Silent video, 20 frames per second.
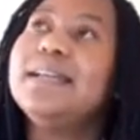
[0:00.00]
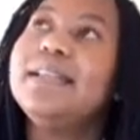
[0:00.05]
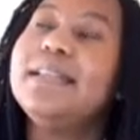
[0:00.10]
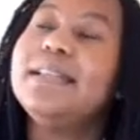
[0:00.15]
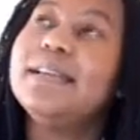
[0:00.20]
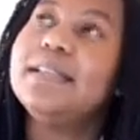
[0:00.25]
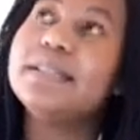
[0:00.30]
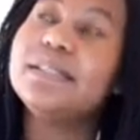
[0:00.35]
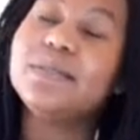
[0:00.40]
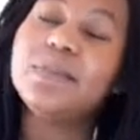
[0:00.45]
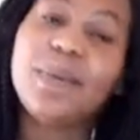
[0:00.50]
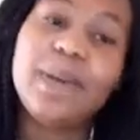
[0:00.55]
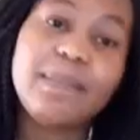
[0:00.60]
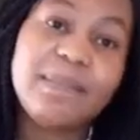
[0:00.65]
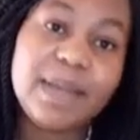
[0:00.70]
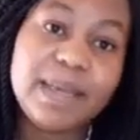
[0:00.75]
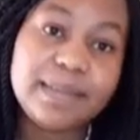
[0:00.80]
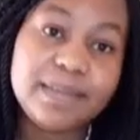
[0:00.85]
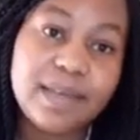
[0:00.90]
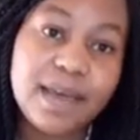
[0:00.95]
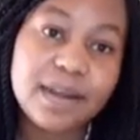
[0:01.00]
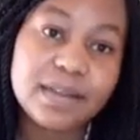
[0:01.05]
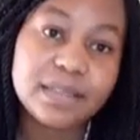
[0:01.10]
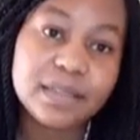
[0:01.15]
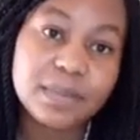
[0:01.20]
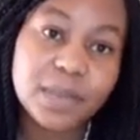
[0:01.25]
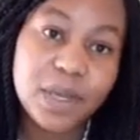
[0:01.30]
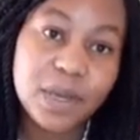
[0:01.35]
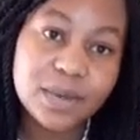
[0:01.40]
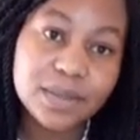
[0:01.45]
The reason why I'm like that is
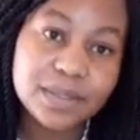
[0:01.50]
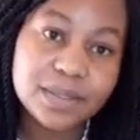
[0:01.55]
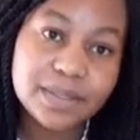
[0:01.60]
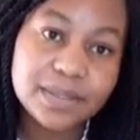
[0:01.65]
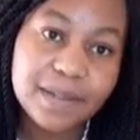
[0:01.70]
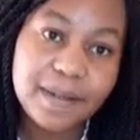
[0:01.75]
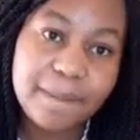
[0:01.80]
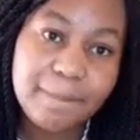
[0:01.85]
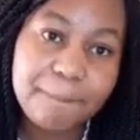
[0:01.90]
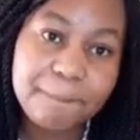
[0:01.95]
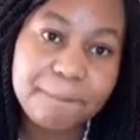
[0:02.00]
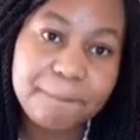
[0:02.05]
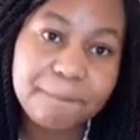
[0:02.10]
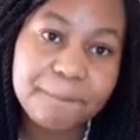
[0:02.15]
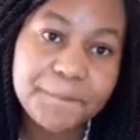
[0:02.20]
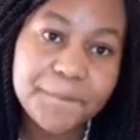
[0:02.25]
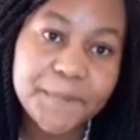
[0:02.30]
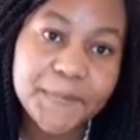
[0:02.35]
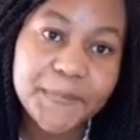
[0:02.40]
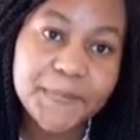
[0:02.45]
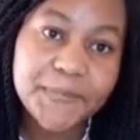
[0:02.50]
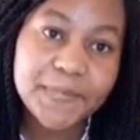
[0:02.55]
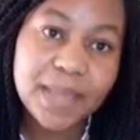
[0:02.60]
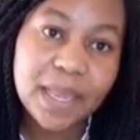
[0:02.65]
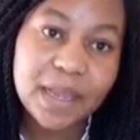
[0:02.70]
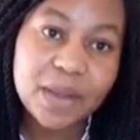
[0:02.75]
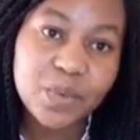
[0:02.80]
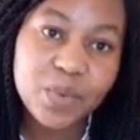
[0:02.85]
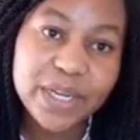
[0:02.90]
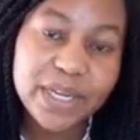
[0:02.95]
because
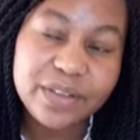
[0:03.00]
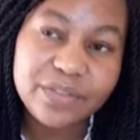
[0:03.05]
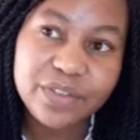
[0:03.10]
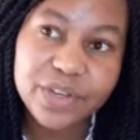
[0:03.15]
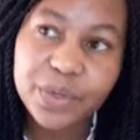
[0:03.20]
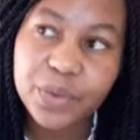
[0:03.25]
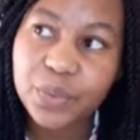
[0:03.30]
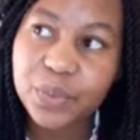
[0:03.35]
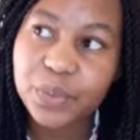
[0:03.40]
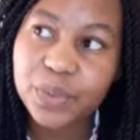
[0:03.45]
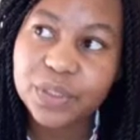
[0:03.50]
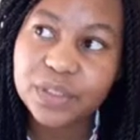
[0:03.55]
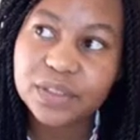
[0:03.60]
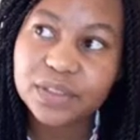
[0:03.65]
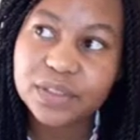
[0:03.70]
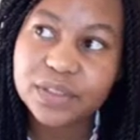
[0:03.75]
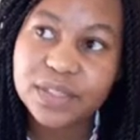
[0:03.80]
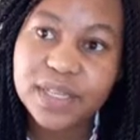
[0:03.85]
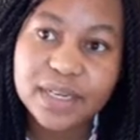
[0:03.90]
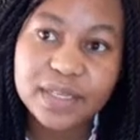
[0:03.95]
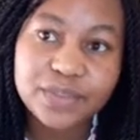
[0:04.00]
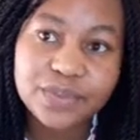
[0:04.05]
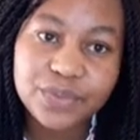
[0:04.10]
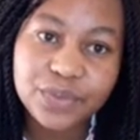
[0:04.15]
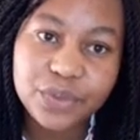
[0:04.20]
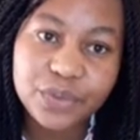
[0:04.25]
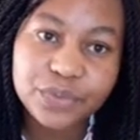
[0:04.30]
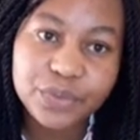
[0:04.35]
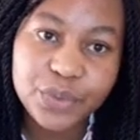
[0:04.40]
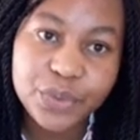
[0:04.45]
we live in a world that is
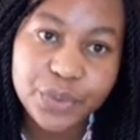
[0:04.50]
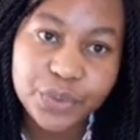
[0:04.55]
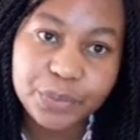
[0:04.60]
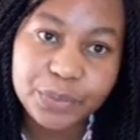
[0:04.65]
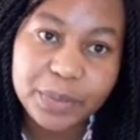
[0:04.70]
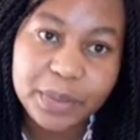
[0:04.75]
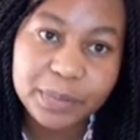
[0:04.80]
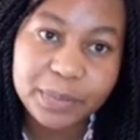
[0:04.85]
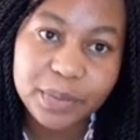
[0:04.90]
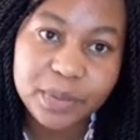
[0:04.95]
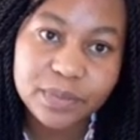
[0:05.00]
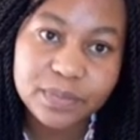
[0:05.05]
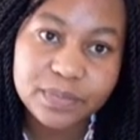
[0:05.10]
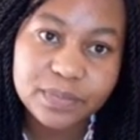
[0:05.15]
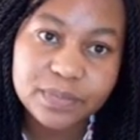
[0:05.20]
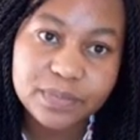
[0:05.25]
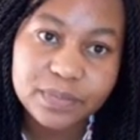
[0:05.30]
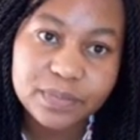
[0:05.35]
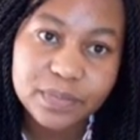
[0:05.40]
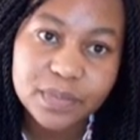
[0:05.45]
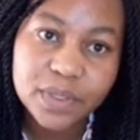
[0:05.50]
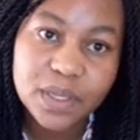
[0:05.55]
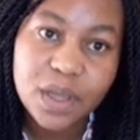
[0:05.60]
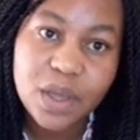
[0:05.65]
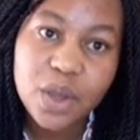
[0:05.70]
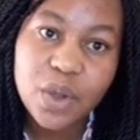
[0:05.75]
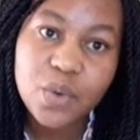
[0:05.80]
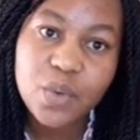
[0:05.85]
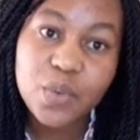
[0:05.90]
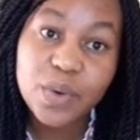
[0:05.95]
full of cruel people.
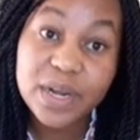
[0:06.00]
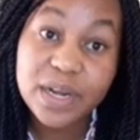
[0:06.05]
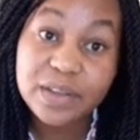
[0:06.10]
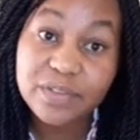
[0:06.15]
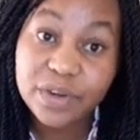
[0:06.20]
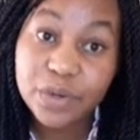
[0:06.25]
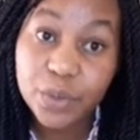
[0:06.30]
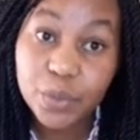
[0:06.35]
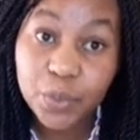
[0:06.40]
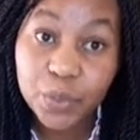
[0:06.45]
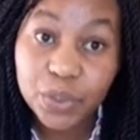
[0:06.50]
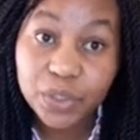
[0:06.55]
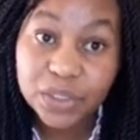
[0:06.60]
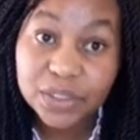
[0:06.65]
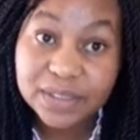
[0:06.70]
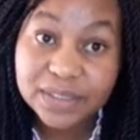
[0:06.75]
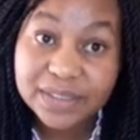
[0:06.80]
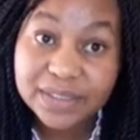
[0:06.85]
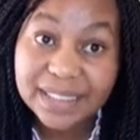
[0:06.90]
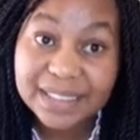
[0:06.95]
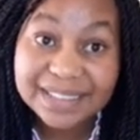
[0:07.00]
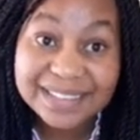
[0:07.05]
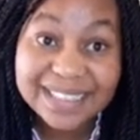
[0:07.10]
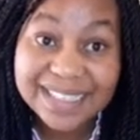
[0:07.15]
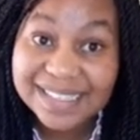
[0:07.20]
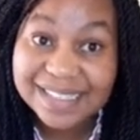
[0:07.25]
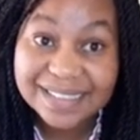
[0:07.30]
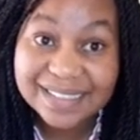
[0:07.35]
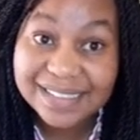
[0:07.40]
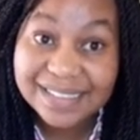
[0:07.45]
We live in a world that
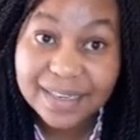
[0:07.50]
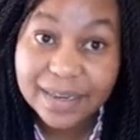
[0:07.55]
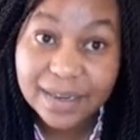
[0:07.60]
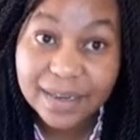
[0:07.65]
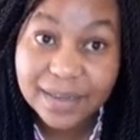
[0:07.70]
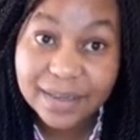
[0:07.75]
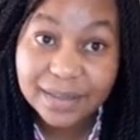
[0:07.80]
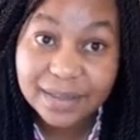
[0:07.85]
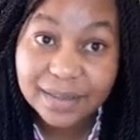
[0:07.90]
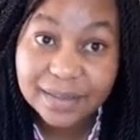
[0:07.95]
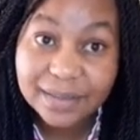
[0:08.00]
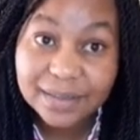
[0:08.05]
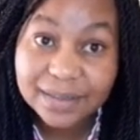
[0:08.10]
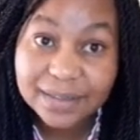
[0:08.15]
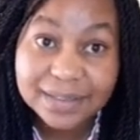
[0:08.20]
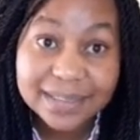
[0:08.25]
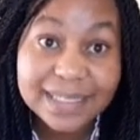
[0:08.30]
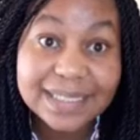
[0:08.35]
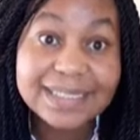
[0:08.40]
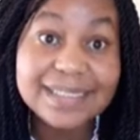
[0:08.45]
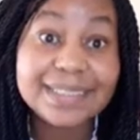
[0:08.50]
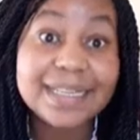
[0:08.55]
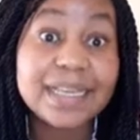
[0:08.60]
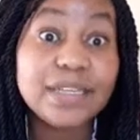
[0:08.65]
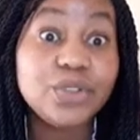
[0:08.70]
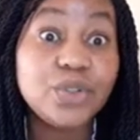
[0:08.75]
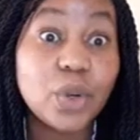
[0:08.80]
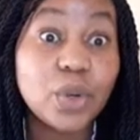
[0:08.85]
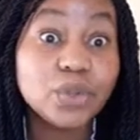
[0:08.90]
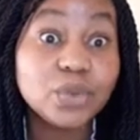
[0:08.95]
doesn't care. They
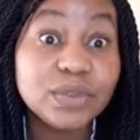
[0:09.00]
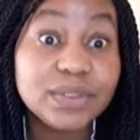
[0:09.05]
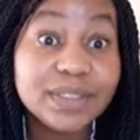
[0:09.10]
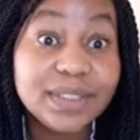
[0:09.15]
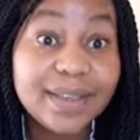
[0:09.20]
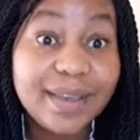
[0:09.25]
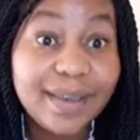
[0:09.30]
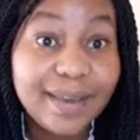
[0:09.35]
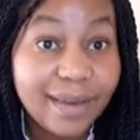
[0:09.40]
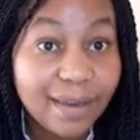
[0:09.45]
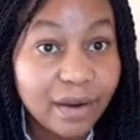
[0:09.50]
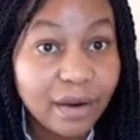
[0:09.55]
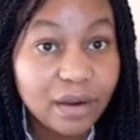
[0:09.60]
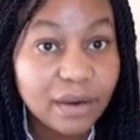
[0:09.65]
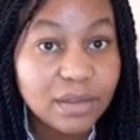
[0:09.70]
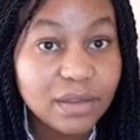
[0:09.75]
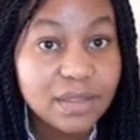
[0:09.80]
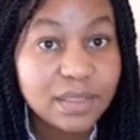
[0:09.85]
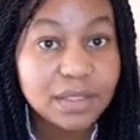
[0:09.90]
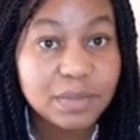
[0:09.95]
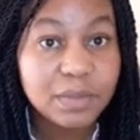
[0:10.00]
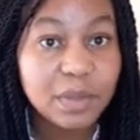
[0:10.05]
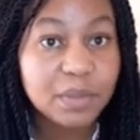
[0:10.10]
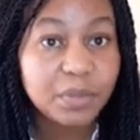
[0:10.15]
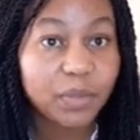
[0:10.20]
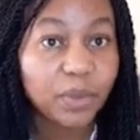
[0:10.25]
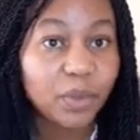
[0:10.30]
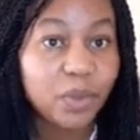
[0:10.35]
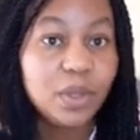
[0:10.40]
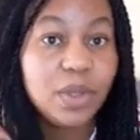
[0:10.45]
don't care, these
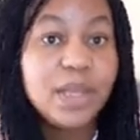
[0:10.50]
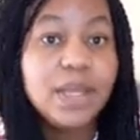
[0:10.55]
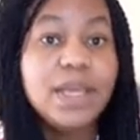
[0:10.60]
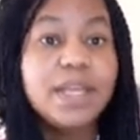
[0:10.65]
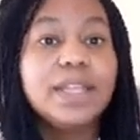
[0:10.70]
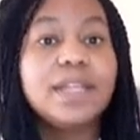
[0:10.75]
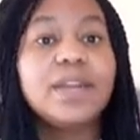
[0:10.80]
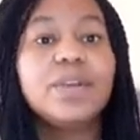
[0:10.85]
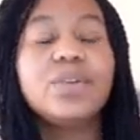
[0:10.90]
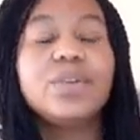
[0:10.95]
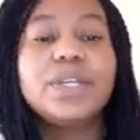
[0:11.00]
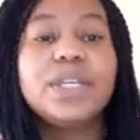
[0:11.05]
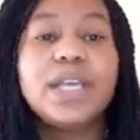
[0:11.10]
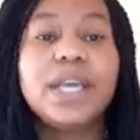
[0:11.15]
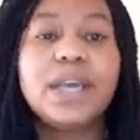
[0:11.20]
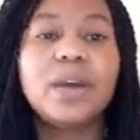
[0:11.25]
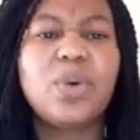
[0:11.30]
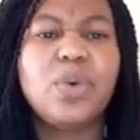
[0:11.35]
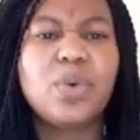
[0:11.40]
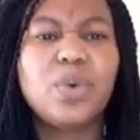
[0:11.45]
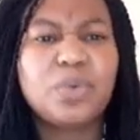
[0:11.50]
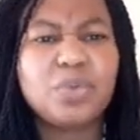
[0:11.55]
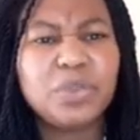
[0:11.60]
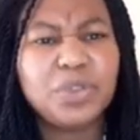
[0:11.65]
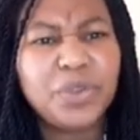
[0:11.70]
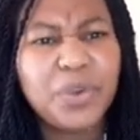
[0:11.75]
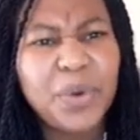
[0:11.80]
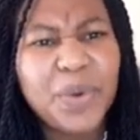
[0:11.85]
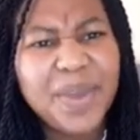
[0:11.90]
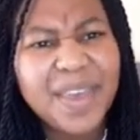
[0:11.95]
people. They don't care for
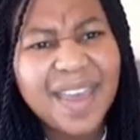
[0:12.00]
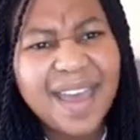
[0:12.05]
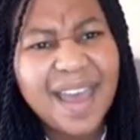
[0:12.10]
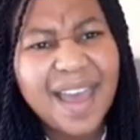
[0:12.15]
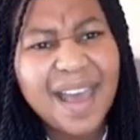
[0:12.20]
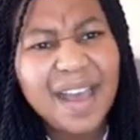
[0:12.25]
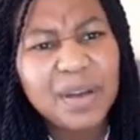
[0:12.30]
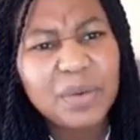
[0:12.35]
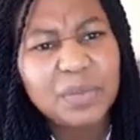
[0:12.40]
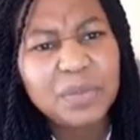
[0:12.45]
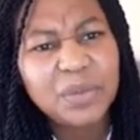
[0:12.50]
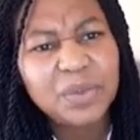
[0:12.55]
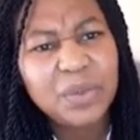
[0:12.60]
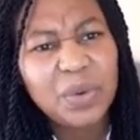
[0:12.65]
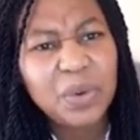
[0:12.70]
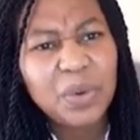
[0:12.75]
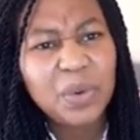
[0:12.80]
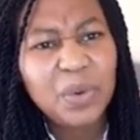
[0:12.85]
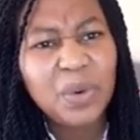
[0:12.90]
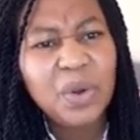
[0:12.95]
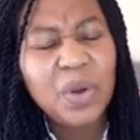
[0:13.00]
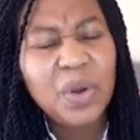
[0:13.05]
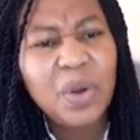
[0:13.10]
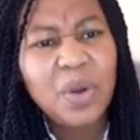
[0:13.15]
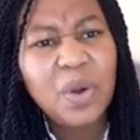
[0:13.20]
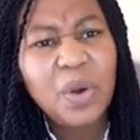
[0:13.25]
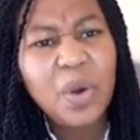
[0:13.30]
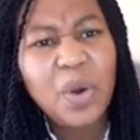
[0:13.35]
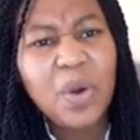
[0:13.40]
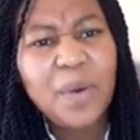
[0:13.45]
moto yang, moto
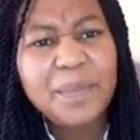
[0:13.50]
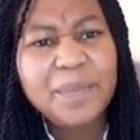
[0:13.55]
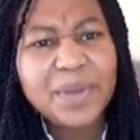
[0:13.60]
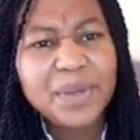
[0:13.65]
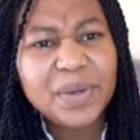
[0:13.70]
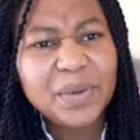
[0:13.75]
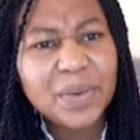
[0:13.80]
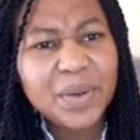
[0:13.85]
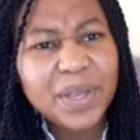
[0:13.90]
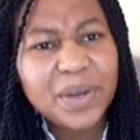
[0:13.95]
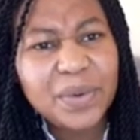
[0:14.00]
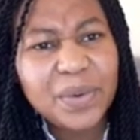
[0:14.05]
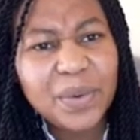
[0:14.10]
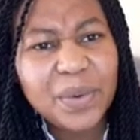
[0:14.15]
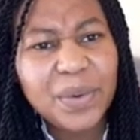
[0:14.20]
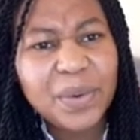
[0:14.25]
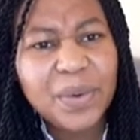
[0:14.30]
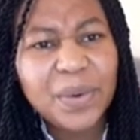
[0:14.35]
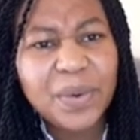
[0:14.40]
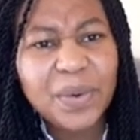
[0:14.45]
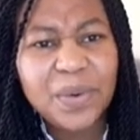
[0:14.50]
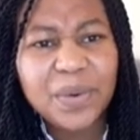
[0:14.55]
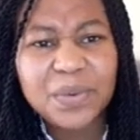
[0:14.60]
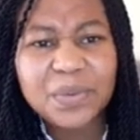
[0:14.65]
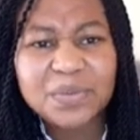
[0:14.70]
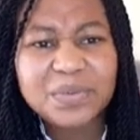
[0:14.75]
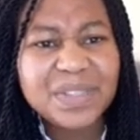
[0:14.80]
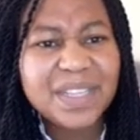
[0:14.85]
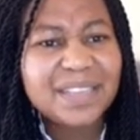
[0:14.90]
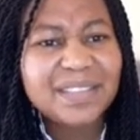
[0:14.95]
opelo enolo.
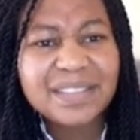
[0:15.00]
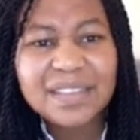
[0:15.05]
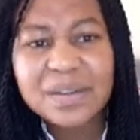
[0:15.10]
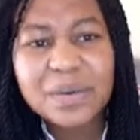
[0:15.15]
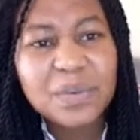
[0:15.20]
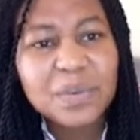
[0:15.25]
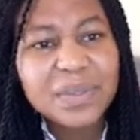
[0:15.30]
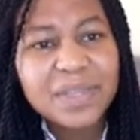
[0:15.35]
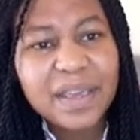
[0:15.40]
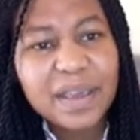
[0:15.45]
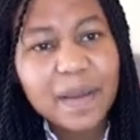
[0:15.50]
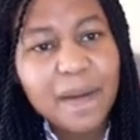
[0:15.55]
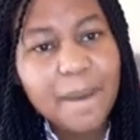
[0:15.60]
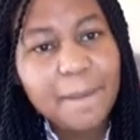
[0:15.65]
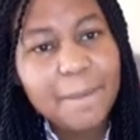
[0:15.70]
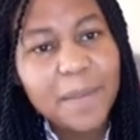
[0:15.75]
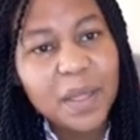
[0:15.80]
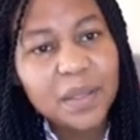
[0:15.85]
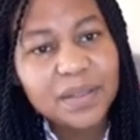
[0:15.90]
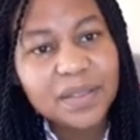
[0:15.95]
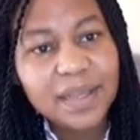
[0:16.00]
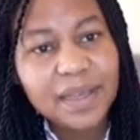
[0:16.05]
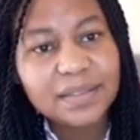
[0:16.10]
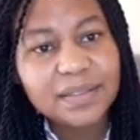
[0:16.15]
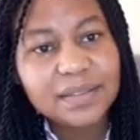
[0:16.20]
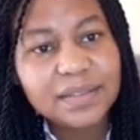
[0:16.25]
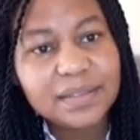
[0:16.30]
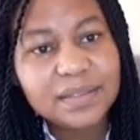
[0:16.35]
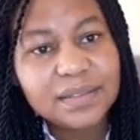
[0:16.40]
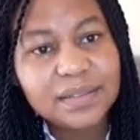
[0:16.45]
They don't care about that.
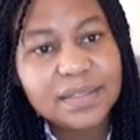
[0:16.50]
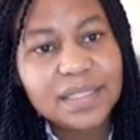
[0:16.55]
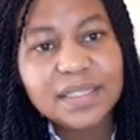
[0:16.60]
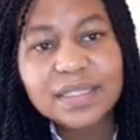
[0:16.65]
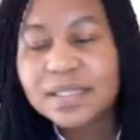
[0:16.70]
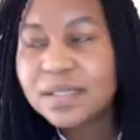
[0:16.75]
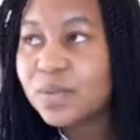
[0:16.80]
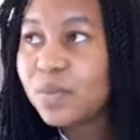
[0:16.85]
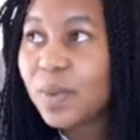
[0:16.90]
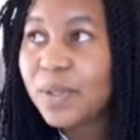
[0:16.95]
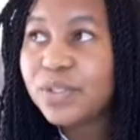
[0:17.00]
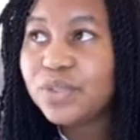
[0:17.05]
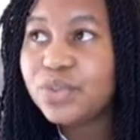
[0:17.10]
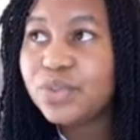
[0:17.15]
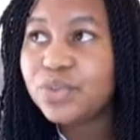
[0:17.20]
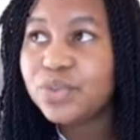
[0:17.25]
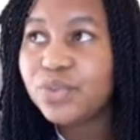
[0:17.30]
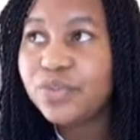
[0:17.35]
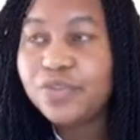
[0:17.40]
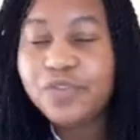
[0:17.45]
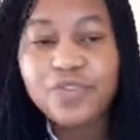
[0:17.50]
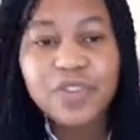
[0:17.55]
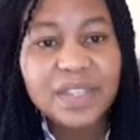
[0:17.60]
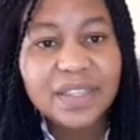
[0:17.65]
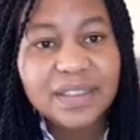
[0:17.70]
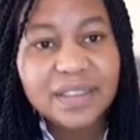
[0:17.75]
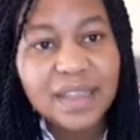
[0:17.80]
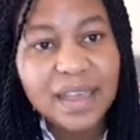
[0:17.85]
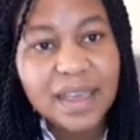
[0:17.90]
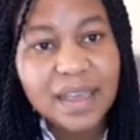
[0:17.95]
They just want to
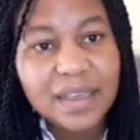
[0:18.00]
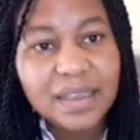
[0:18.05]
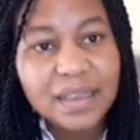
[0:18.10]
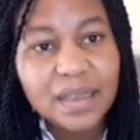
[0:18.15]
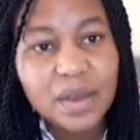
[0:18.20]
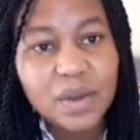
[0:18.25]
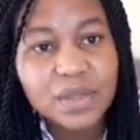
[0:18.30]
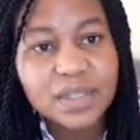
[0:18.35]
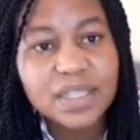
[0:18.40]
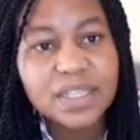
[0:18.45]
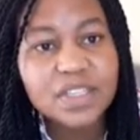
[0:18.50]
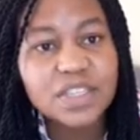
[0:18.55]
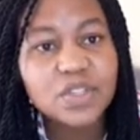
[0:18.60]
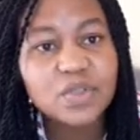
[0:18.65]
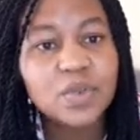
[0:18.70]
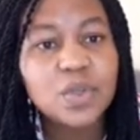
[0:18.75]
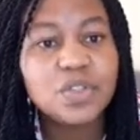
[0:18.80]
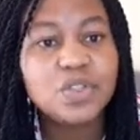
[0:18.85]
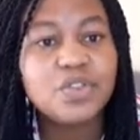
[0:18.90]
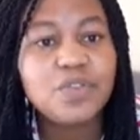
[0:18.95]
feed their egos. They just want